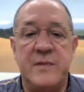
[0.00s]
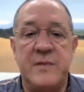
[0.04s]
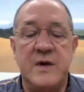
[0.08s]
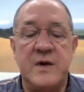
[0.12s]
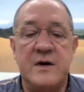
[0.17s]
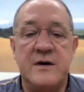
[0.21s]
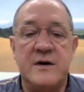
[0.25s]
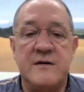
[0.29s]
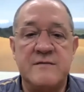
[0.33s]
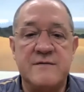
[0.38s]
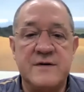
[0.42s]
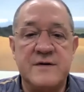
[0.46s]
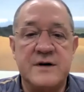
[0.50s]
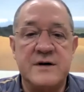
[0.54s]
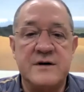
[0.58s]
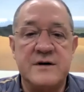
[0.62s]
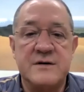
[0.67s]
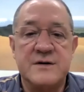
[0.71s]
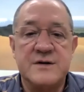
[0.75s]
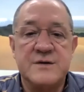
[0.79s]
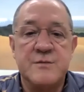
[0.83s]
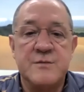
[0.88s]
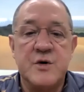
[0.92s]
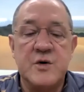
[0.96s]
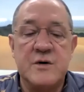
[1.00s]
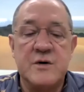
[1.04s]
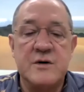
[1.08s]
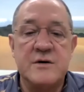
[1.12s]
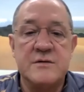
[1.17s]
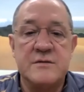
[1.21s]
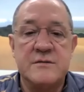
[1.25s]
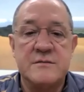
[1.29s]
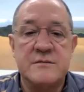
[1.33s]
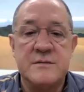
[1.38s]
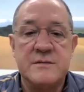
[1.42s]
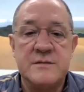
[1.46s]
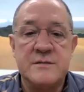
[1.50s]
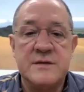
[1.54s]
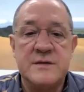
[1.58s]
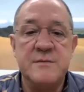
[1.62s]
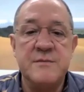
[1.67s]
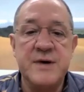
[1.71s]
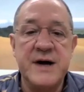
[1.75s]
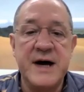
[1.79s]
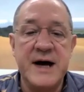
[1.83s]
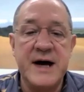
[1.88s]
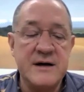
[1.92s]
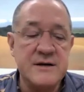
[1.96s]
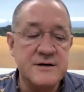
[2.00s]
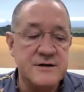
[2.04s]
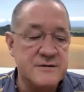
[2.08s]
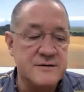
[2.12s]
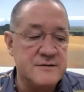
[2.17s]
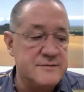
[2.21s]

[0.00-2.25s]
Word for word: of uh, smoke impact.